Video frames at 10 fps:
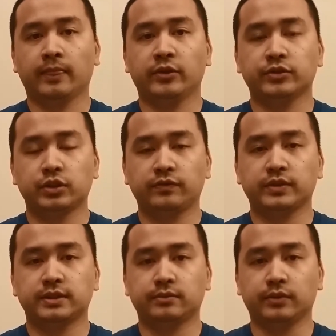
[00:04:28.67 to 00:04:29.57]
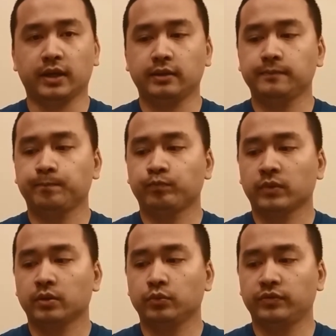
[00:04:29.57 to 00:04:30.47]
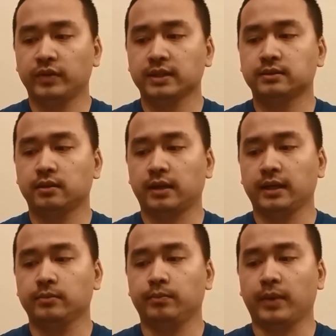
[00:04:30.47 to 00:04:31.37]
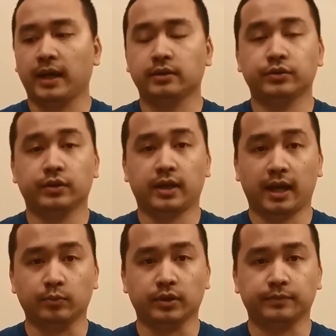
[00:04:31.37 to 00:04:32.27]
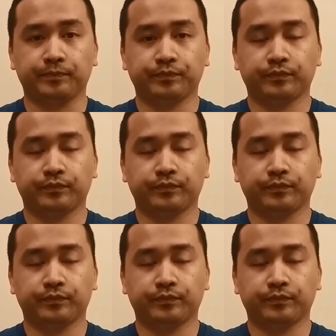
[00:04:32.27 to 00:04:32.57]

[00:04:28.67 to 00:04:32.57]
The surface then reflects the light back into the camera.